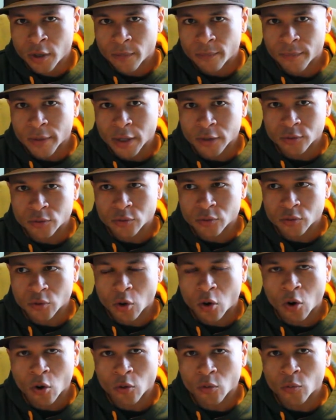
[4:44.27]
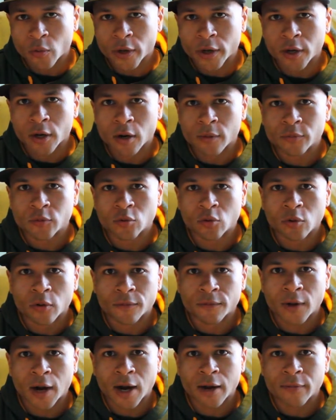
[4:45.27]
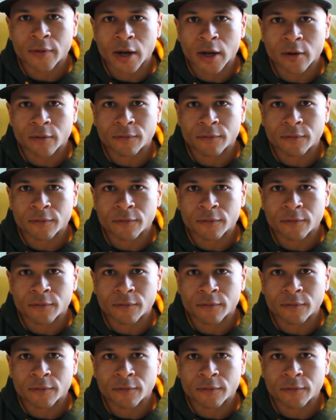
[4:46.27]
measures all the way up to a 5 out